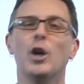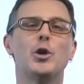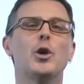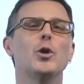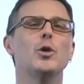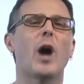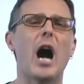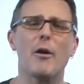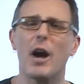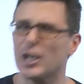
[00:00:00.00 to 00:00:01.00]
You
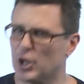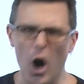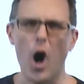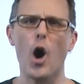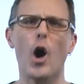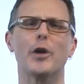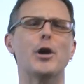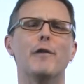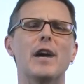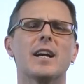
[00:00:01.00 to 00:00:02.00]
are a god
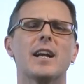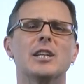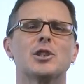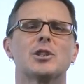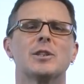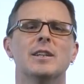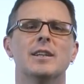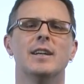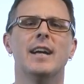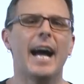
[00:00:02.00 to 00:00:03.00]
of English.
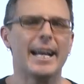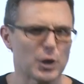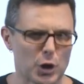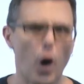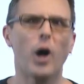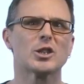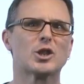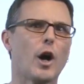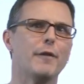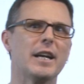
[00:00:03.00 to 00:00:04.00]
And
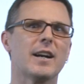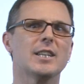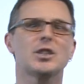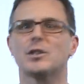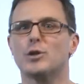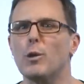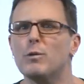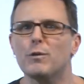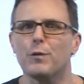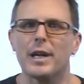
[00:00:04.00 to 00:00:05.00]
gods of English don't
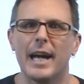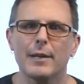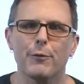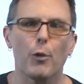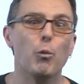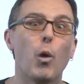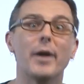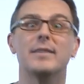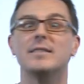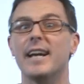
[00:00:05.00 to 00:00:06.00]
forget from
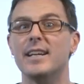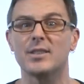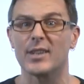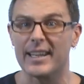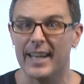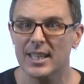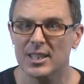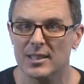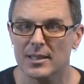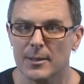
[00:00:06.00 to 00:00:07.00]
one day to the
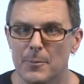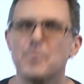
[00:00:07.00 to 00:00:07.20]
next.